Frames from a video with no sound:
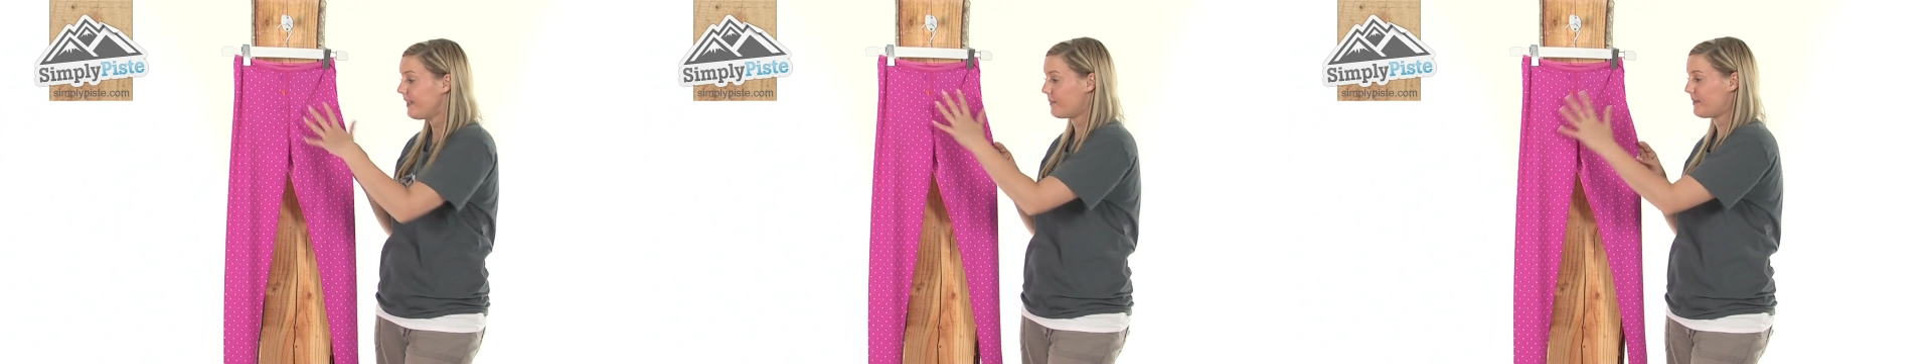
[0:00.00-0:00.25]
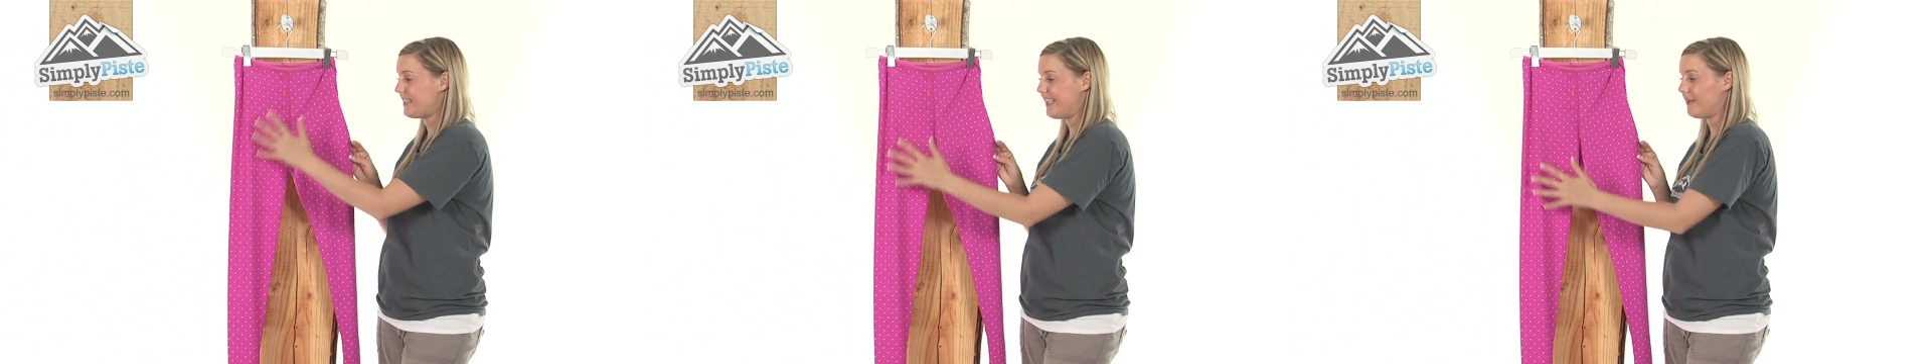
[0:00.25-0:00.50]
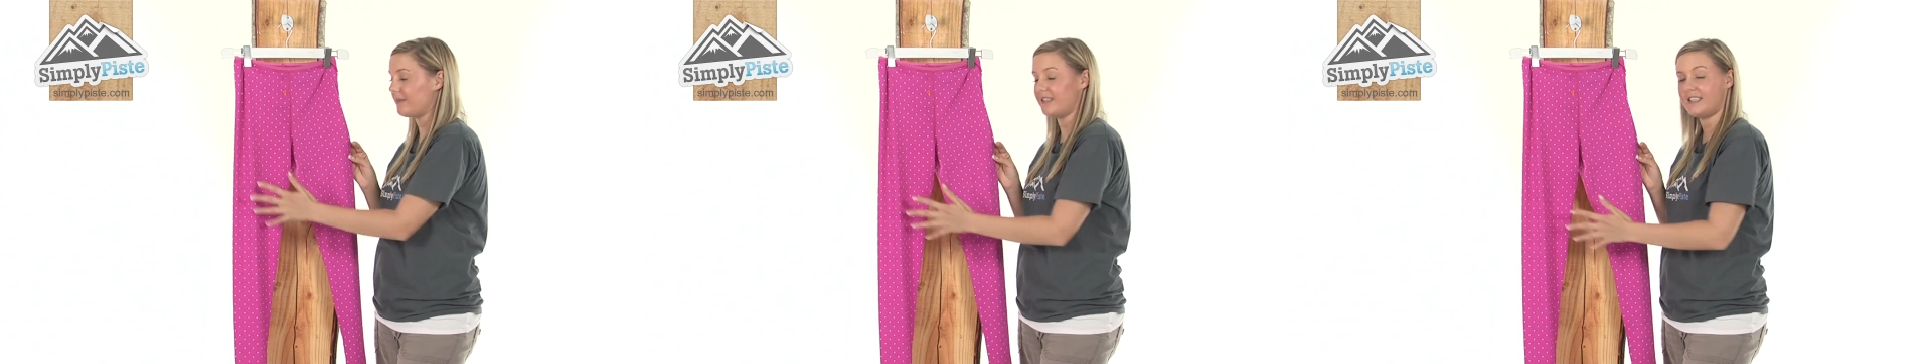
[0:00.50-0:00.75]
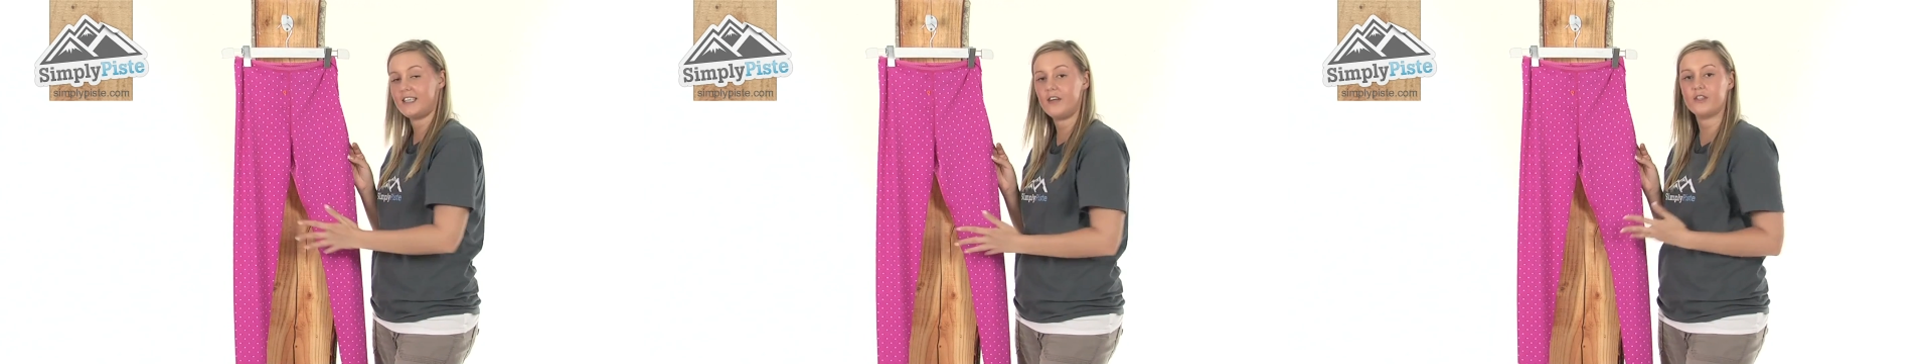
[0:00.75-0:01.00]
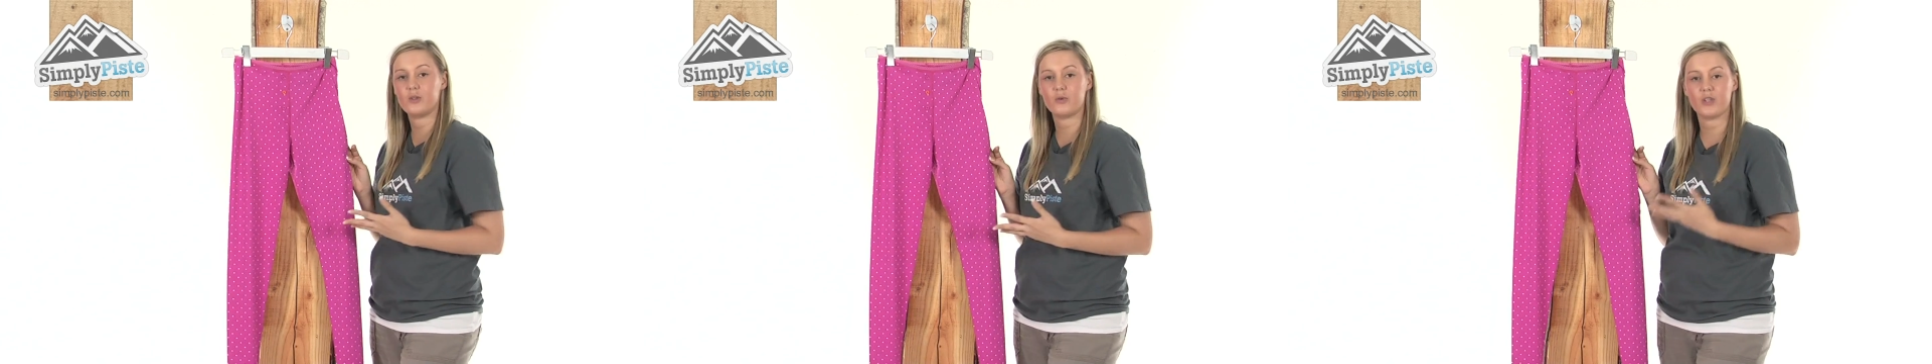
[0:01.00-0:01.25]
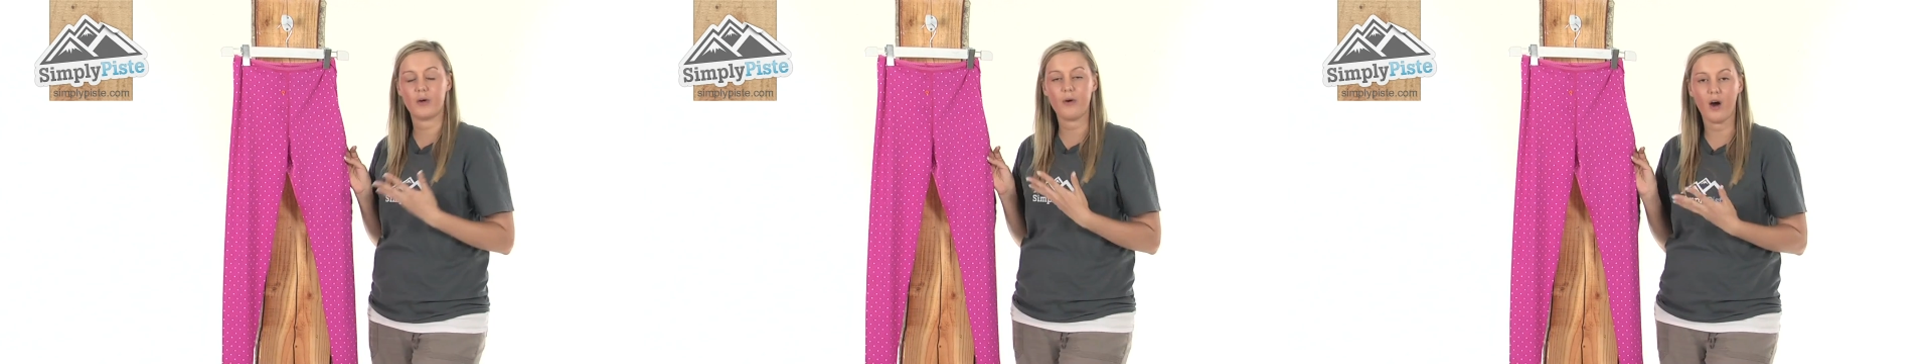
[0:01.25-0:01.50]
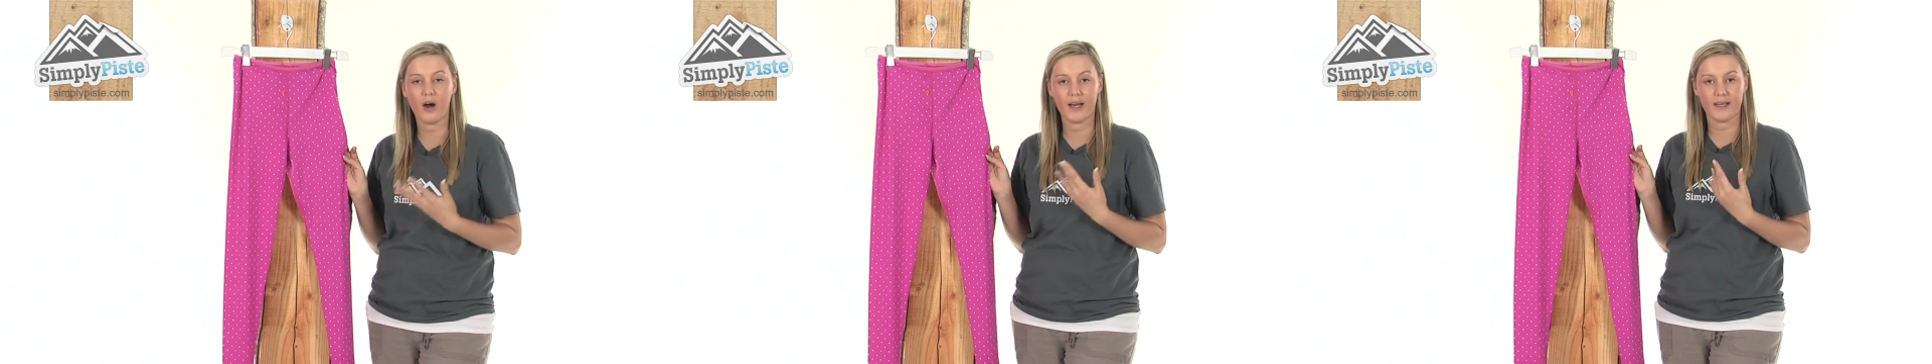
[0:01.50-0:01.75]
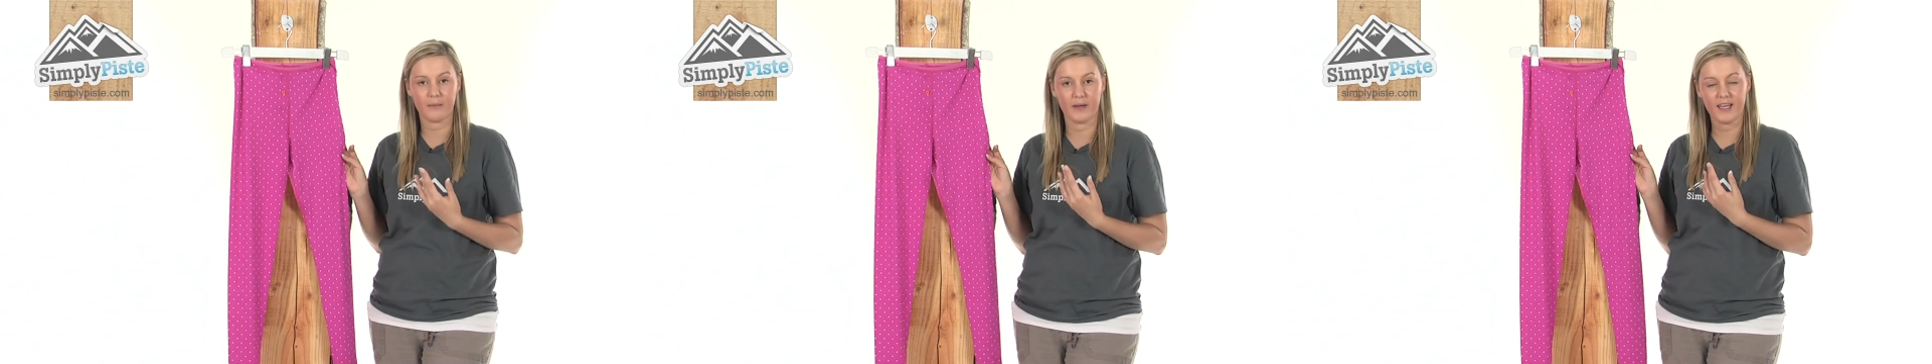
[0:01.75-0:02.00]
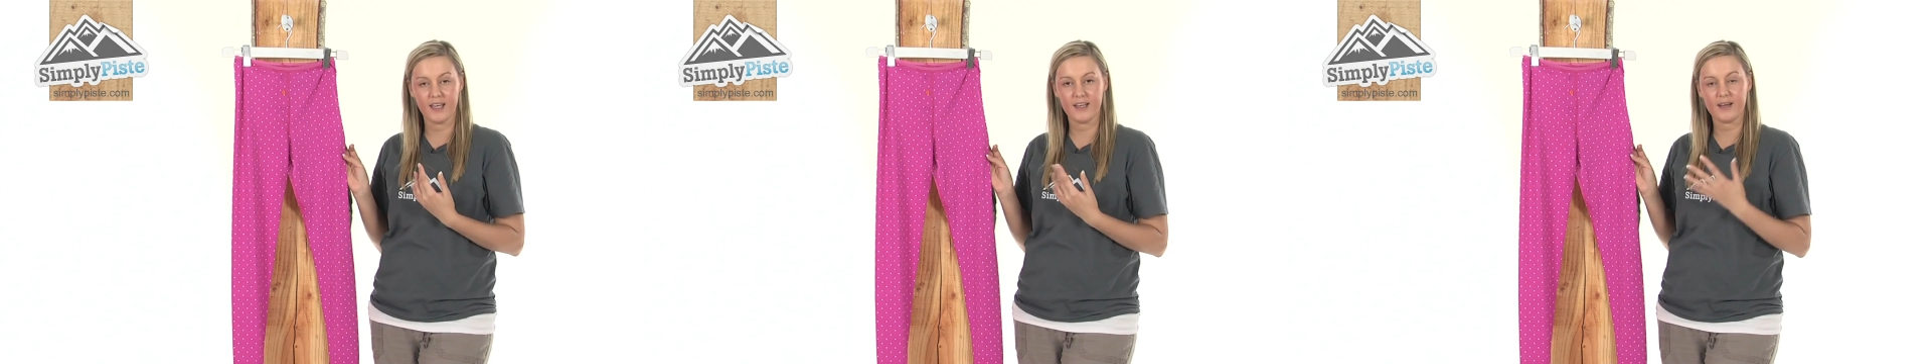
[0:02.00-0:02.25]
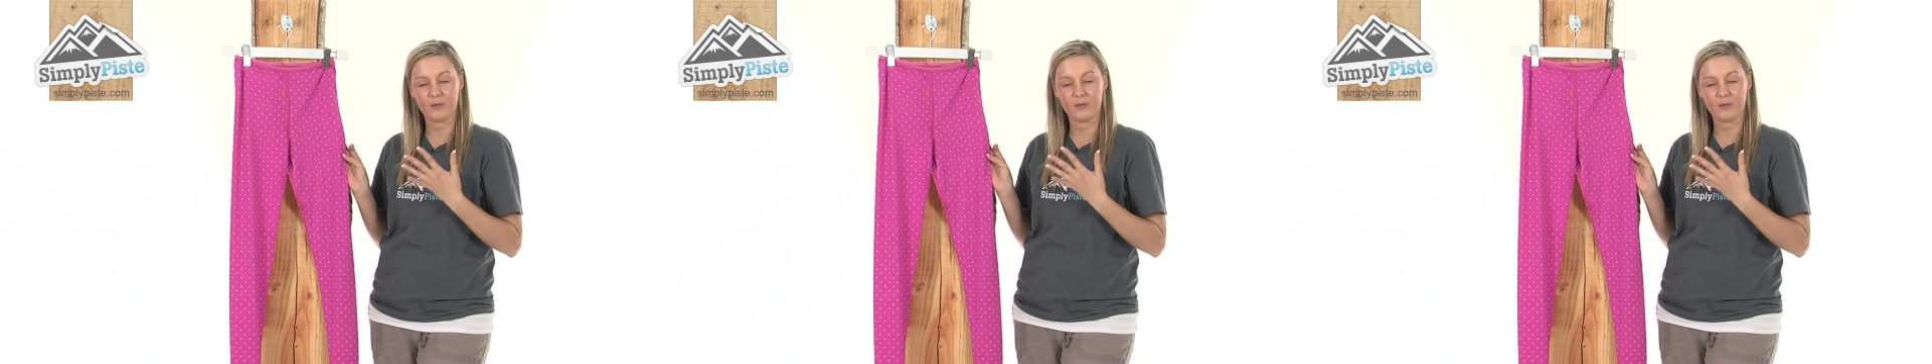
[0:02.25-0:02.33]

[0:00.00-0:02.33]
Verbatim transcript: The material itself is also highly wicking.